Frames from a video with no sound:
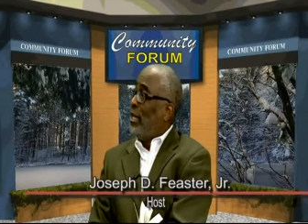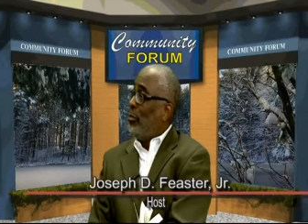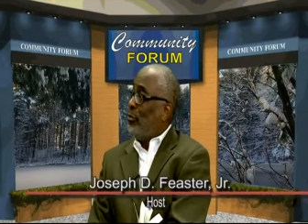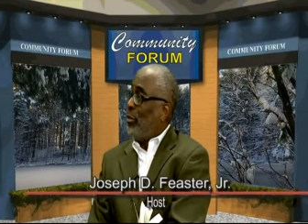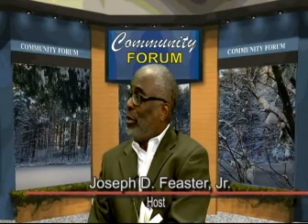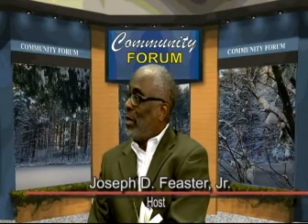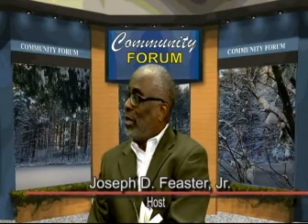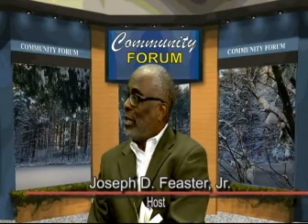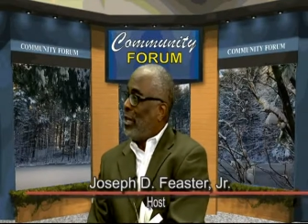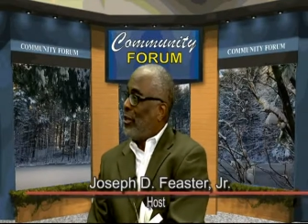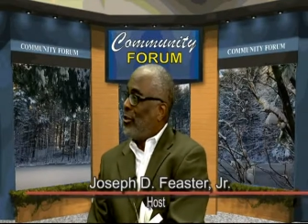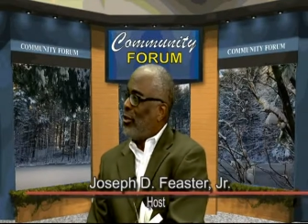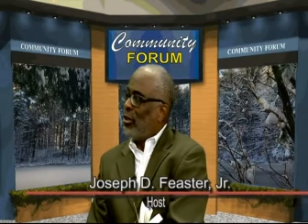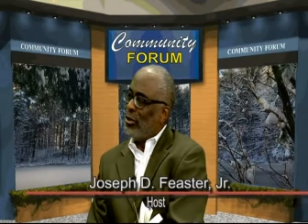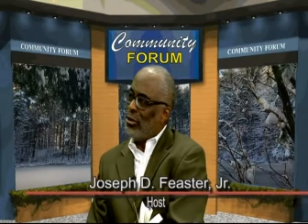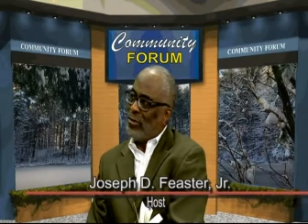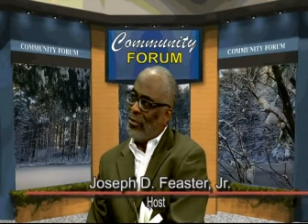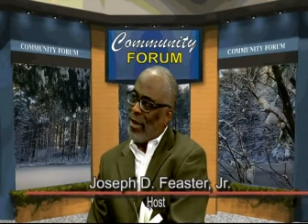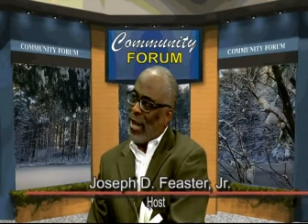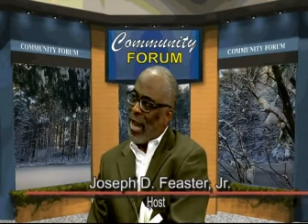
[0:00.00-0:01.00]
But in
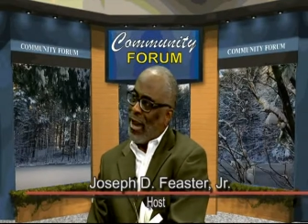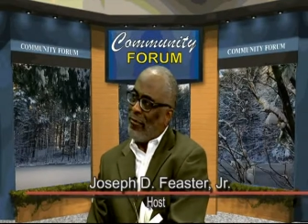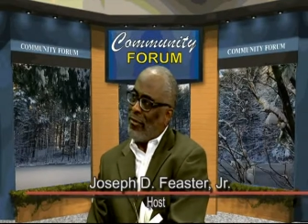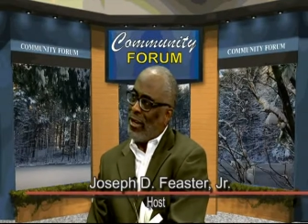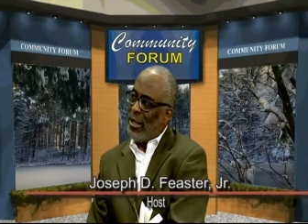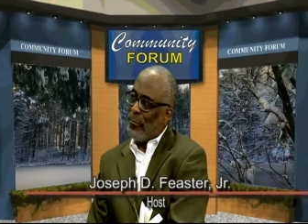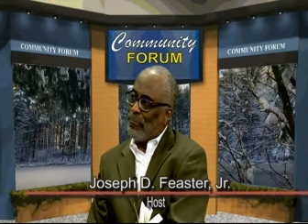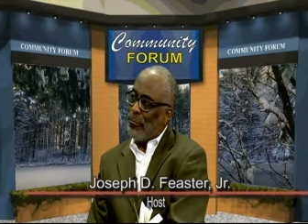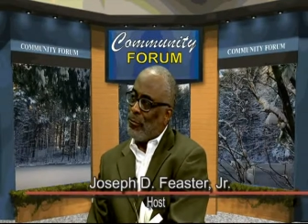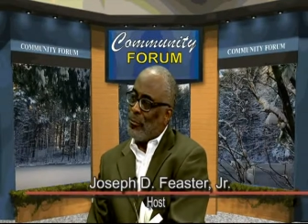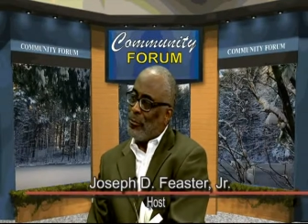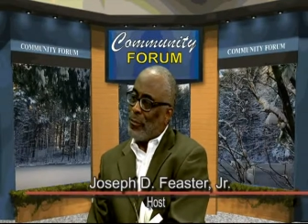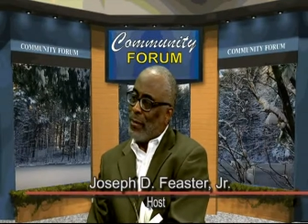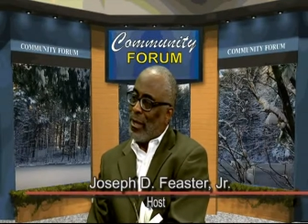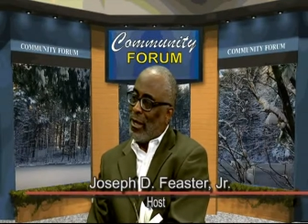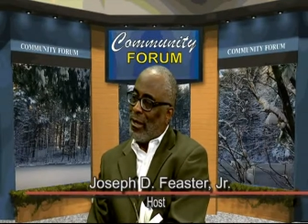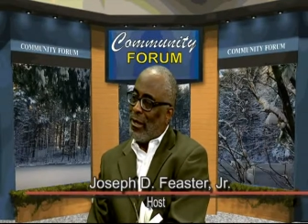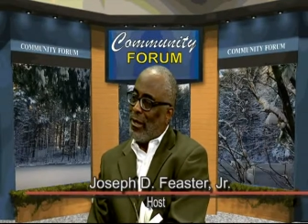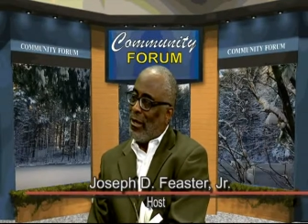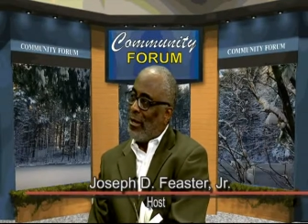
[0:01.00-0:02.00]
terms yeah. of having
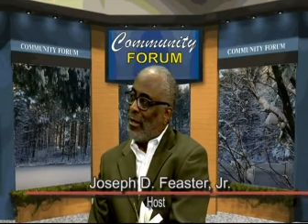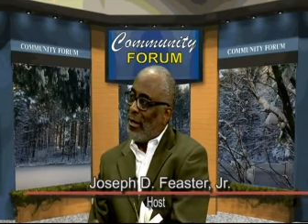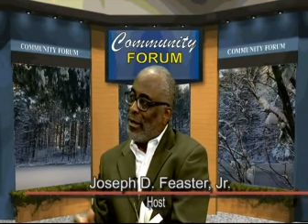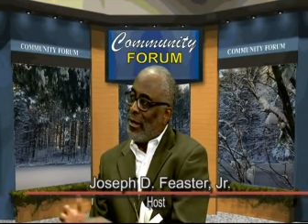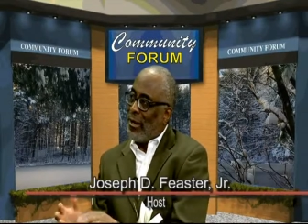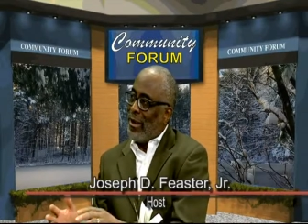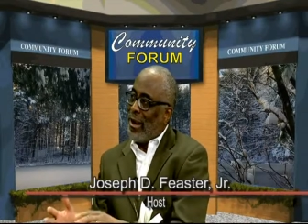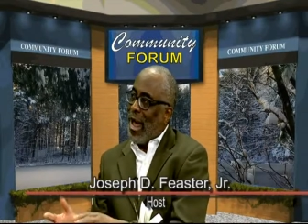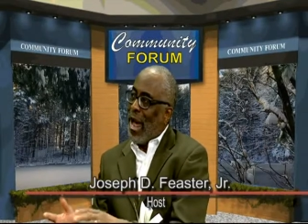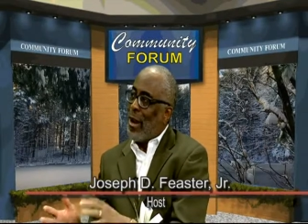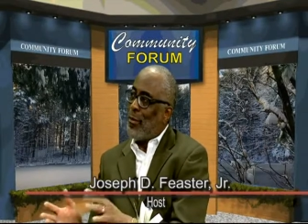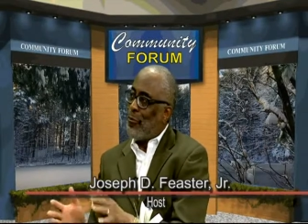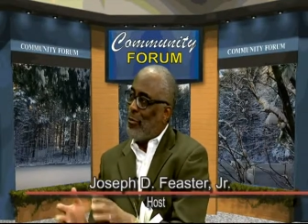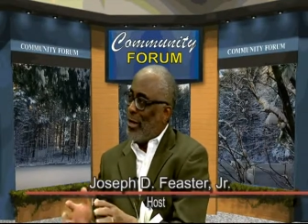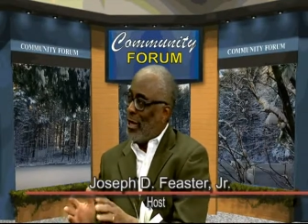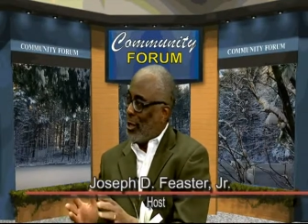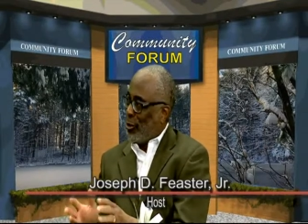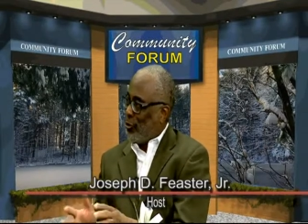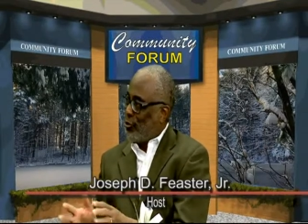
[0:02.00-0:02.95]
uh, not being